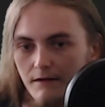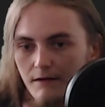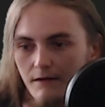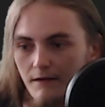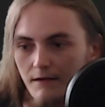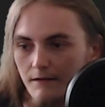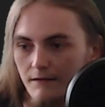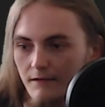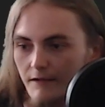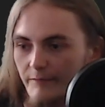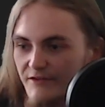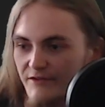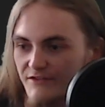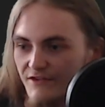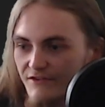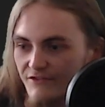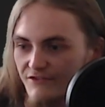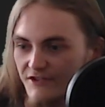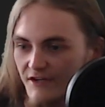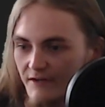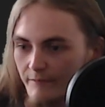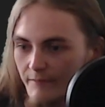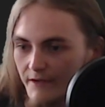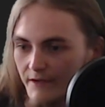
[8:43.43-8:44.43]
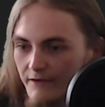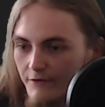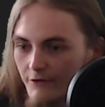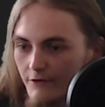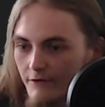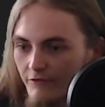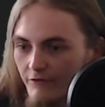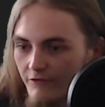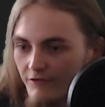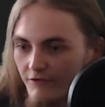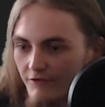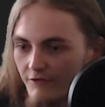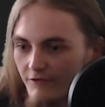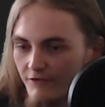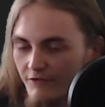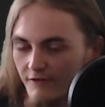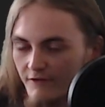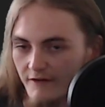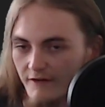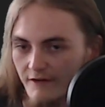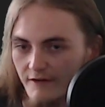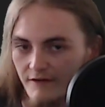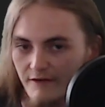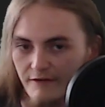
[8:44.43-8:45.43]
Let me just check my notes,
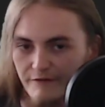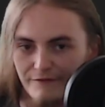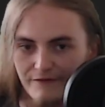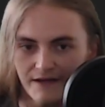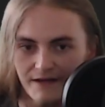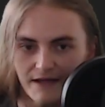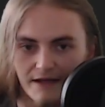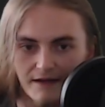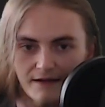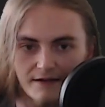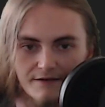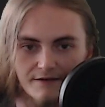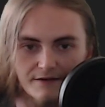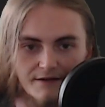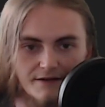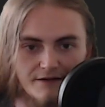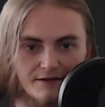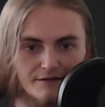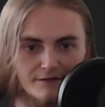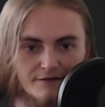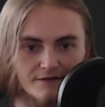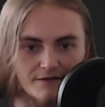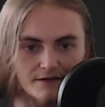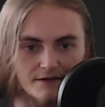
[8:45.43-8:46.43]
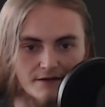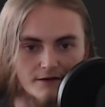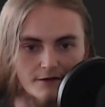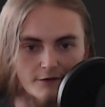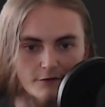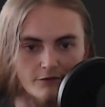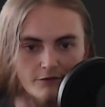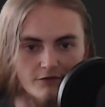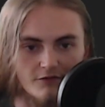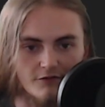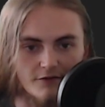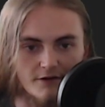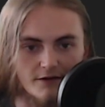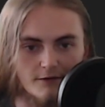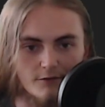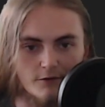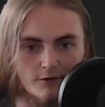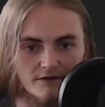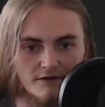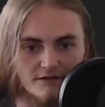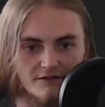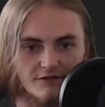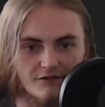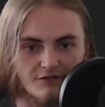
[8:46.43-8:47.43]
see if I had anything else that I wanted
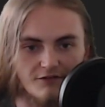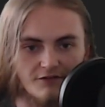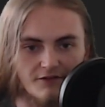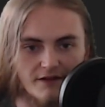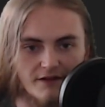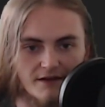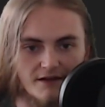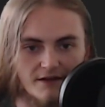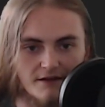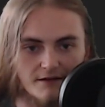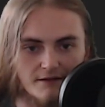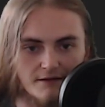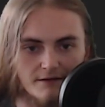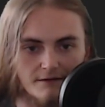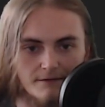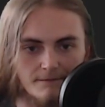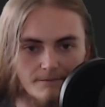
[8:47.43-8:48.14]
to say.